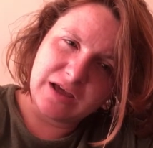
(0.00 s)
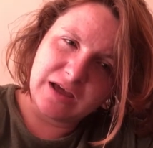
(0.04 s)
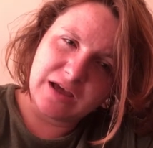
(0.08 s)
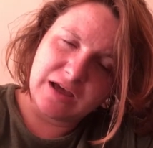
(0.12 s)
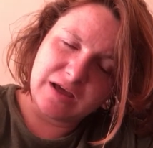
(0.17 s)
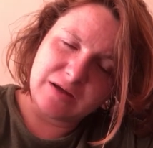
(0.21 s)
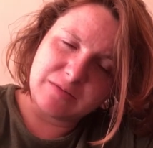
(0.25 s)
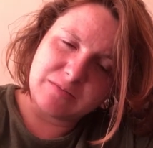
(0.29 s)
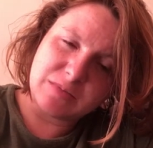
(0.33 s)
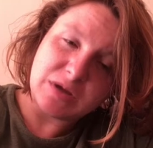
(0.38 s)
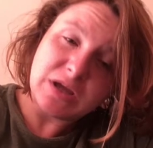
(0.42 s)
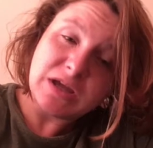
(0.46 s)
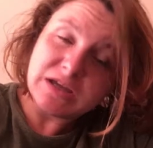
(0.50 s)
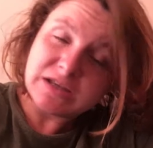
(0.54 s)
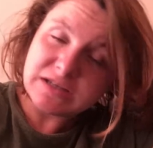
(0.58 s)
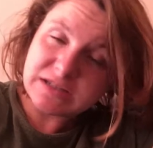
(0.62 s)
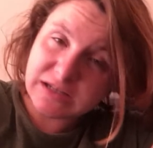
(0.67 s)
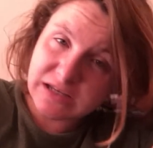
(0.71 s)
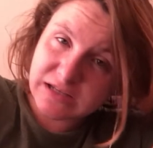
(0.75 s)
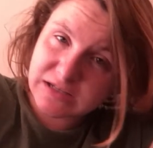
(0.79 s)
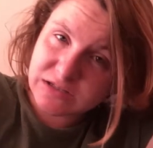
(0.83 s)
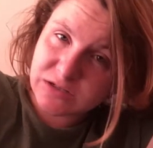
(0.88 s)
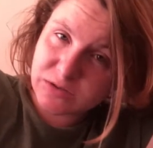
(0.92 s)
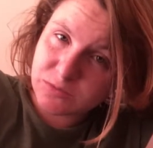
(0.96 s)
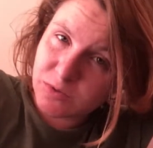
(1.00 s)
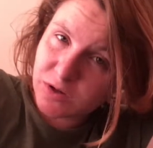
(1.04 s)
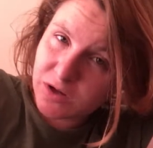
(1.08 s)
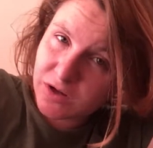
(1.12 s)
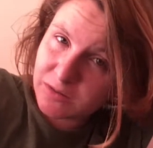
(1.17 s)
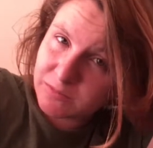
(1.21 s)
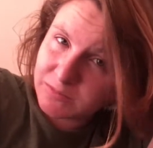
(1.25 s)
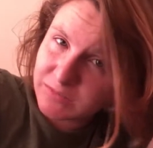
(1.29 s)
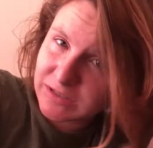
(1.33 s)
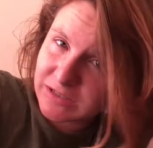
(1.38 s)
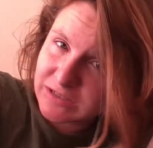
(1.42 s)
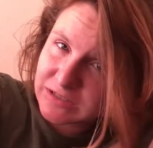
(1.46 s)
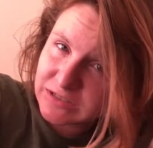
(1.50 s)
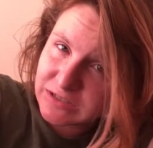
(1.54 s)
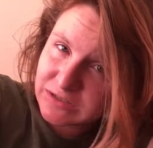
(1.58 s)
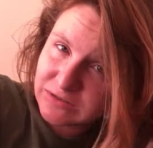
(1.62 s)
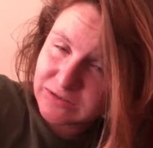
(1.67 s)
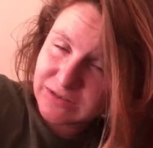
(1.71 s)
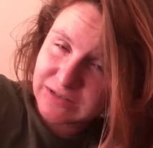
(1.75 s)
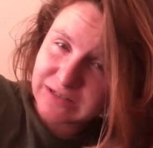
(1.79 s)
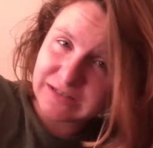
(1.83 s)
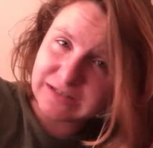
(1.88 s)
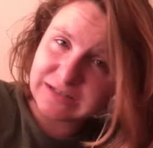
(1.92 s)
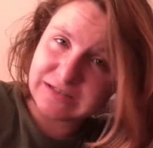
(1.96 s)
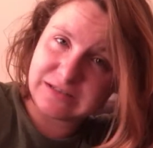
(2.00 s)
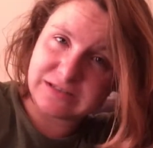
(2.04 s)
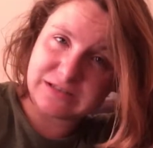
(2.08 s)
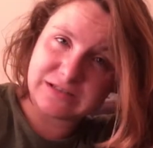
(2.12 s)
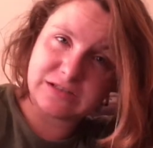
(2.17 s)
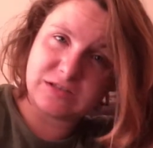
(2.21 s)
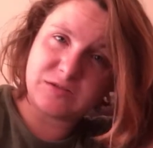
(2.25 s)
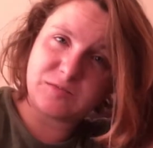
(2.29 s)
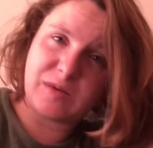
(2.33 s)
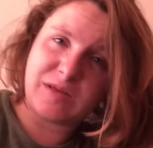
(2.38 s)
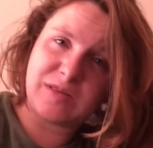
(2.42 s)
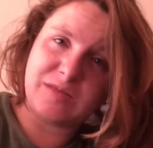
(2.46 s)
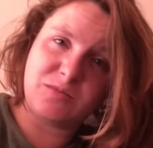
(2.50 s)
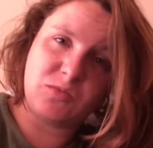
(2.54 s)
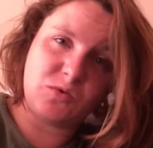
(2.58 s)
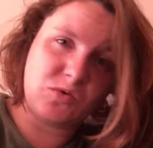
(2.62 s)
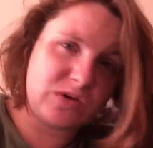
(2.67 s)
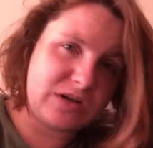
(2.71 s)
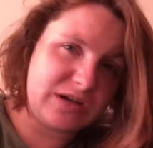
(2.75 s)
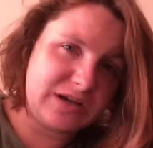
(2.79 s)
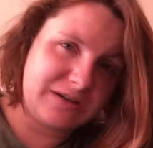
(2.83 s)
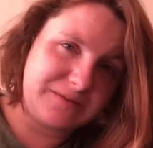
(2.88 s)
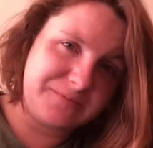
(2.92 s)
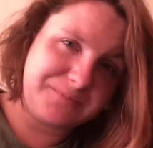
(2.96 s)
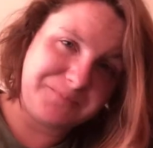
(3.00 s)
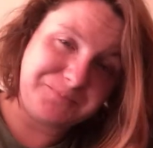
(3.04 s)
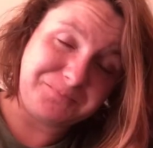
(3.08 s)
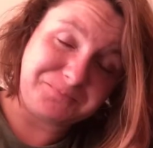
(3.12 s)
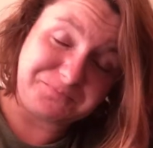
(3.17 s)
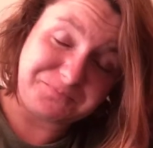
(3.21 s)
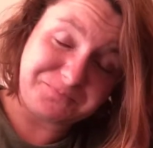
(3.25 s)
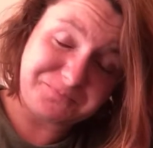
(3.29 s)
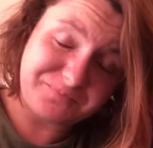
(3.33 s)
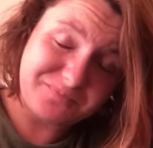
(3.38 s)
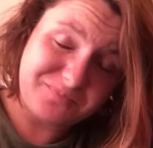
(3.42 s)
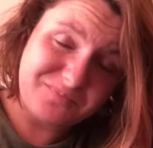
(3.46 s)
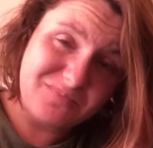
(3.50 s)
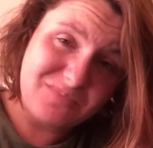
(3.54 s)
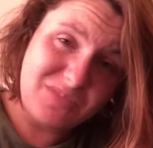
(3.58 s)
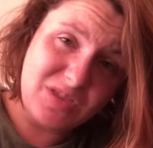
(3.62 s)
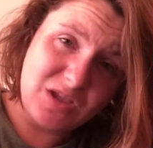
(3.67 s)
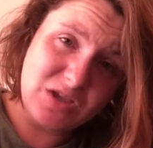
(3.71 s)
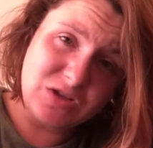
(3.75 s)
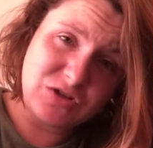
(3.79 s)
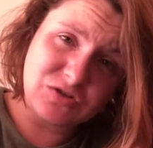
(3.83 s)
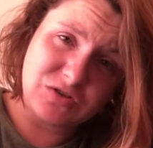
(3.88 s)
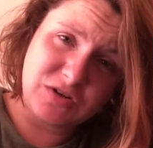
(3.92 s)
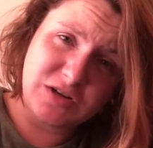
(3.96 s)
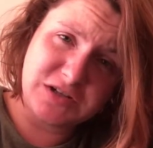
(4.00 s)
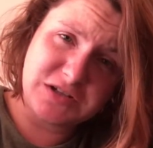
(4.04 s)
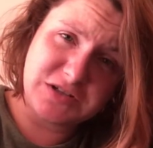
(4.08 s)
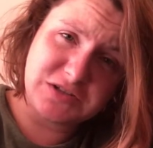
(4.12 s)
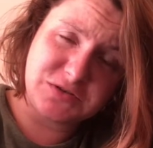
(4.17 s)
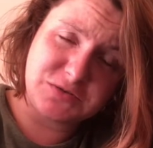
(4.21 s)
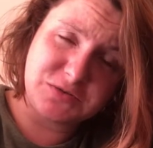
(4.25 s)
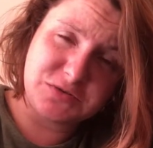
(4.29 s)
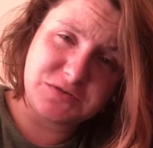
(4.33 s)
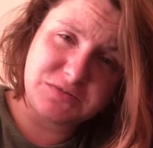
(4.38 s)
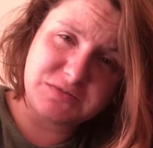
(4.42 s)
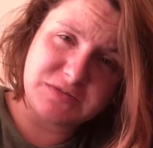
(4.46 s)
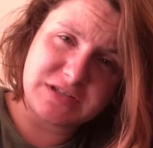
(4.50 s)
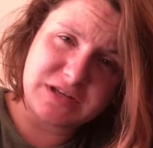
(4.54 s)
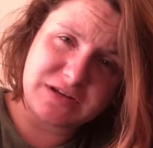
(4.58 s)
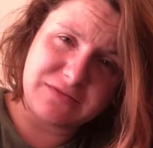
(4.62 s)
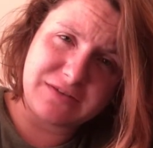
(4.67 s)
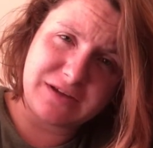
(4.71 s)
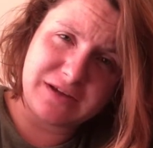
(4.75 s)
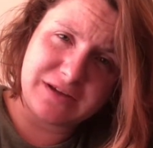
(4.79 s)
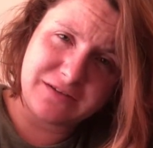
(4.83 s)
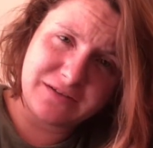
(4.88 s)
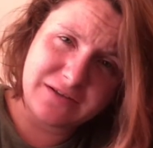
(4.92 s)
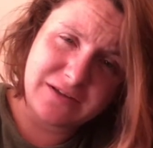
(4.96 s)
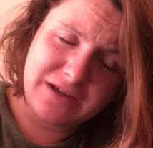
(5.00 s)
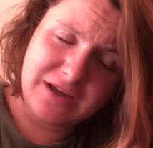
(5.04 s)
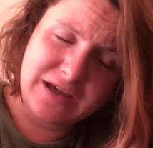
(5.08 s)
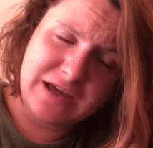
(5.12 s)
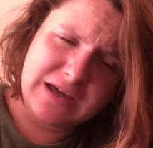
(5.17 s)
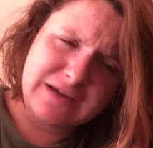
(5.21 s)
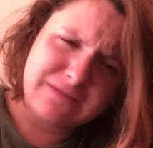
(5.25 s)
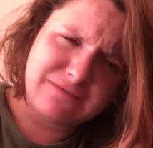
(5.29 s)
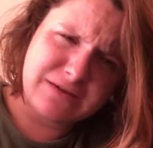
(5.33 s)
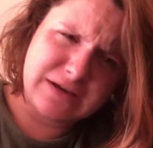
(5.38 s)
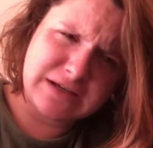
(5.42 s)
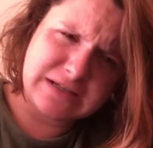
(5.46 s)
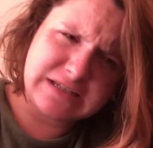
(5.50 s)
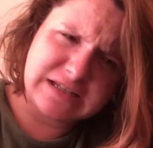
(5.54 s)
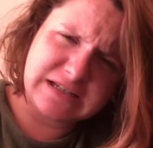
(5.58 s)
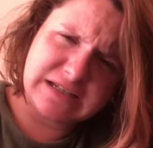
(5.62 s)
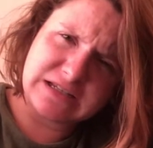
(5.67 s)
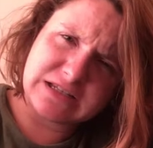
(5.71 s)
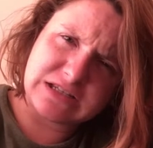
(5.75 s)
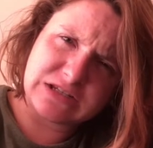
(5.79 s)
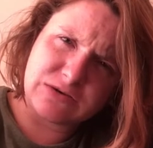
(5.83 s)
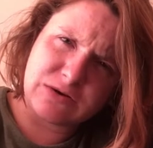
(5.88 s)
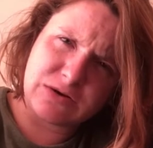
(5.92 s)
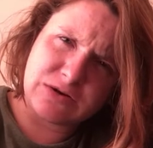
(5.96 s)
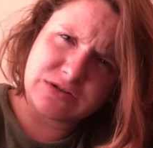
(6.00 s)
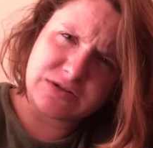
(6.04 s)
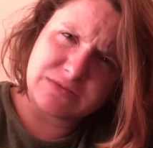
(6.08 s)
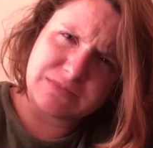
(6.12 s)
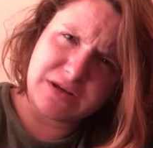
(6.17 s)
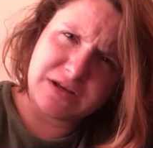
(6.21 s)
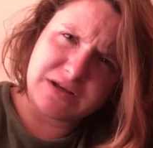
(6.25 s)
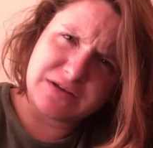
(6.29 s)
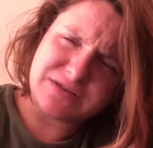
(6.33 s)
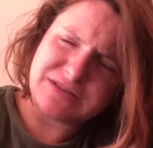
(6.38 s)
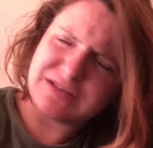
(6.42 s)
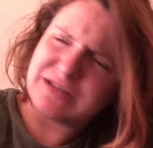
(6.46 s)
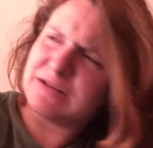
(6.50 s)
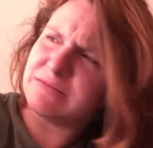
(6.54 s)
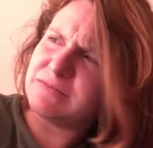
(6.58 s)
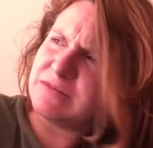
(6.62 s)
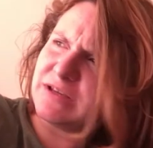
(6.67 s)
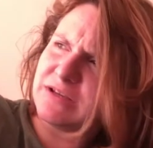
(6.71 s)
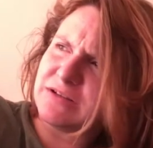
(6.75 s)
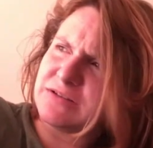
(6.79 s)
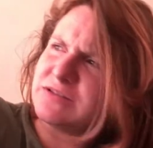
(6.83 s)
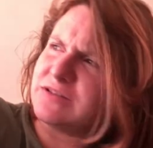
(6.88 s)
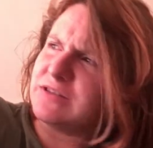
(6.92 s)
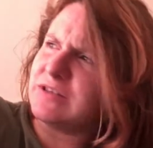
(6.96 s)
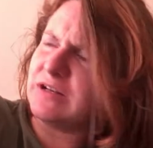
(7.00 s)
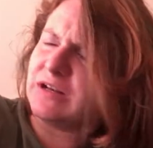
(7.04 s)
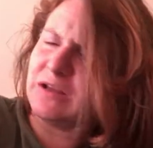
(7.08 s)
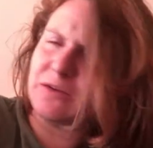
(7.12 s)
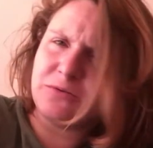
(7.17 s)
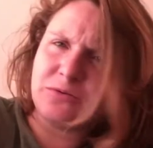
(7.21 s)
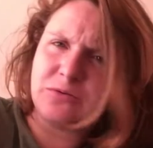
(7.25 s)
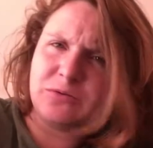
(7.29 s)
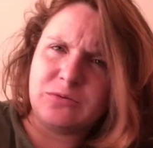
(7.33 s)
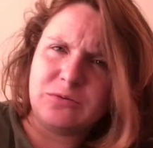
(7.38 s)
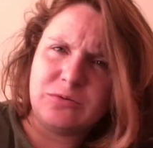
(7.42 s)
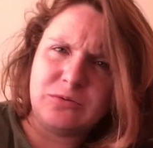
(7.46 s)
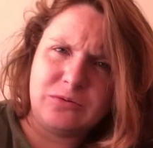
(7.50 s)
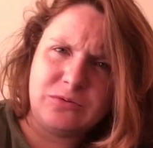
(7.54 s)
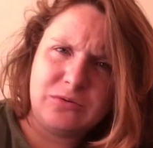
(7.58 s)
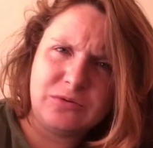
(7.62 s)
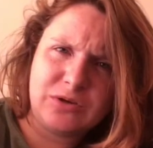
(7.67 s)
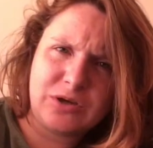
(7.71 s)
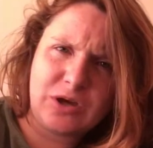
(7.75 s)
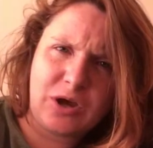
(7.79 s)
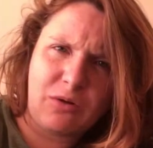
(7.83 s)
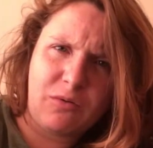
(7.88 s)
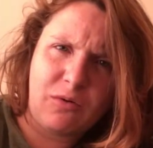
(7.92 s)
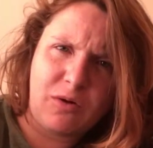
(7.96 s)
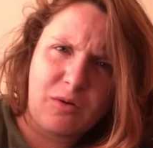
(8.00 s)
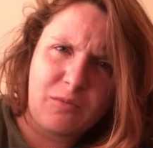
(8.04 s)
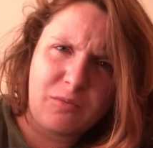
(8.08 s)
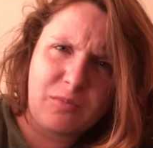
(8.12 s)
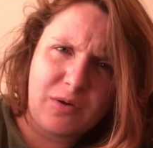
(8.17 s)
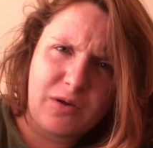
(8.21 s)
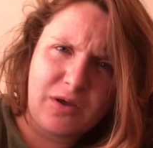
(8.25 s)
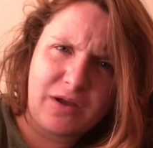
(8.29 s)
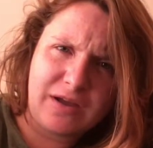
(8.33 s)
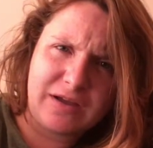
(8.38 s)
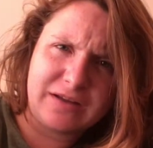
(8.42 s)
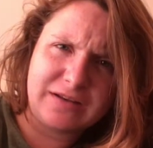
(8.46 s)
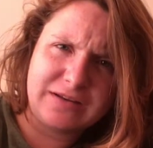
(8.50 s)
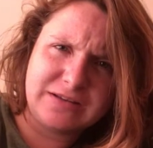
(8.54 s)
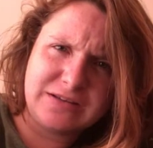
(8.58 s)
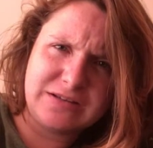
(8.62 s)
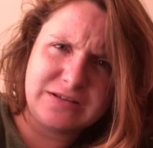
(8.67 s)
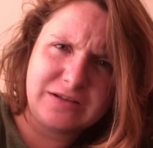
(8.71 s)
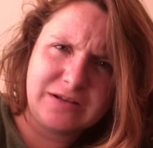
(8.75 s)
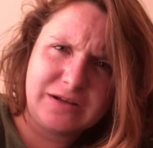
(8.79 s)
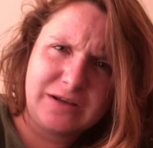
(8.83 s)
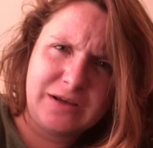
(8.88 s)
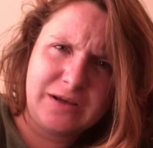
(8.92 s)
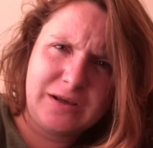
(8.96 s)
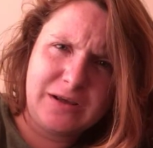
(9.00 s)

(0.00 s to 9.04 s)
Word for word: Um, so yeah, so what I'm gonna do is spend the morning trying to sort some stuff out. First thing is throw on some clothes and nip down to the local co-op and